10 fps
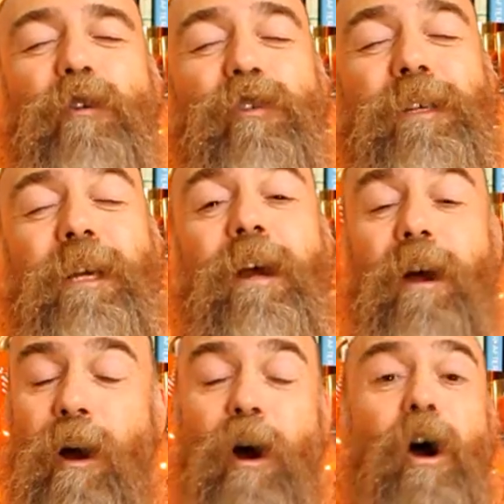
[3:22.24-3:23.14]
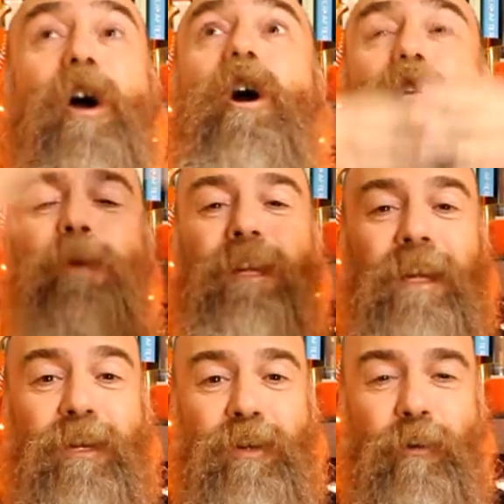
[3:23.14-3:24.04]
You'll see our
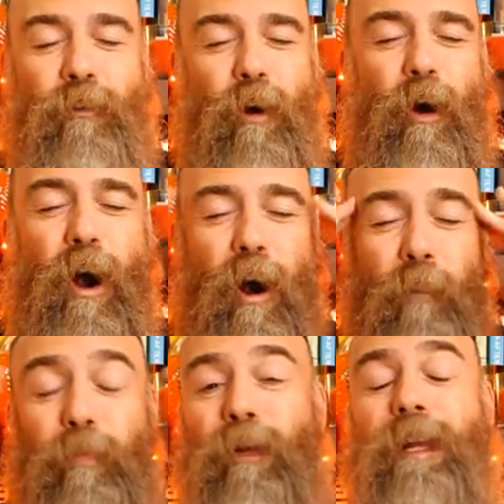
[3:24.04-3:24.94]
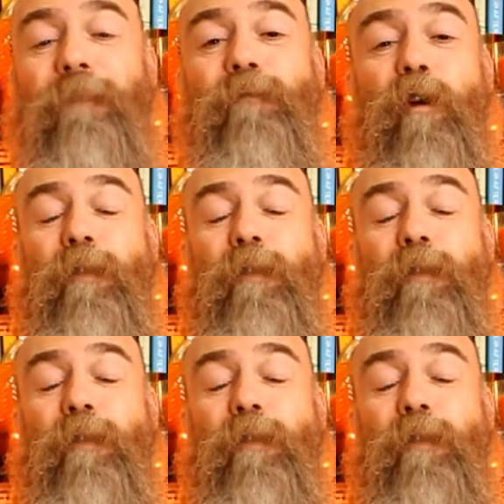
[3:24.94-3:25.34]
religion grow, our belief grow,